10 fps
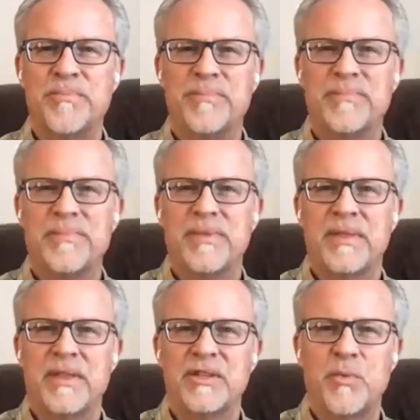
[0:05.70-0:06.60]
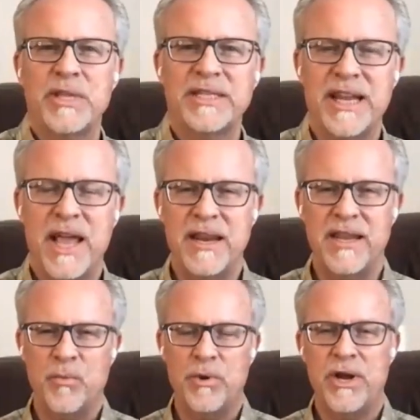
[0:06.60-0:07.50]
So it's Wednesday
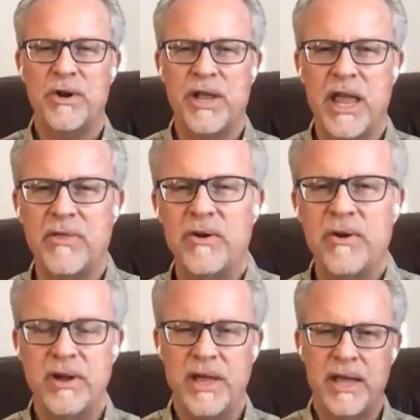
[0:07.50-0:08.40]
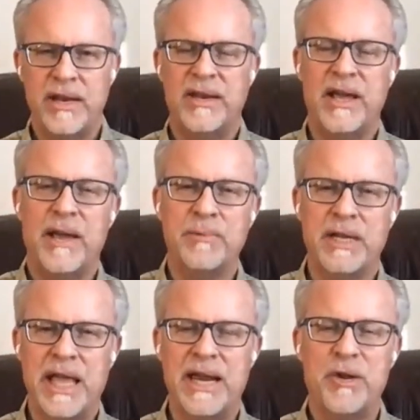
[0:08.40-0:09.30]
night, and we're here together, and I'm
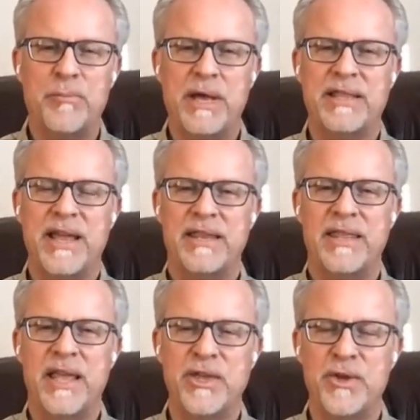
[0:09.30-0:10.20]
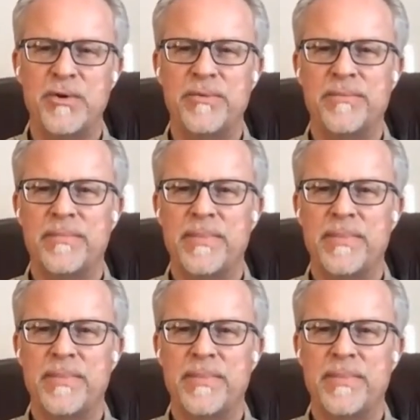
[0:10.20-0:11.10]
delighted about that. Thank you.
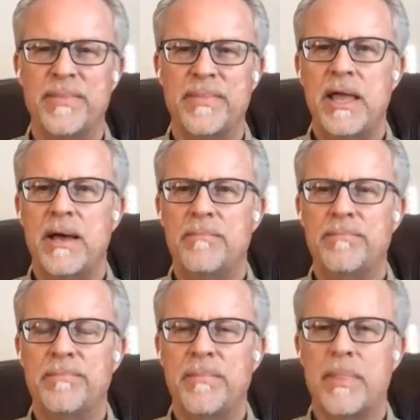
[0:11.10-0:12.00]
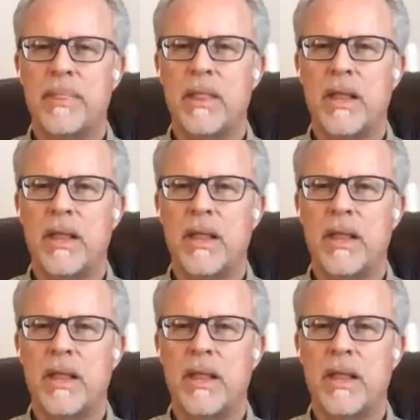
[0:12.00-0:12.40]
I um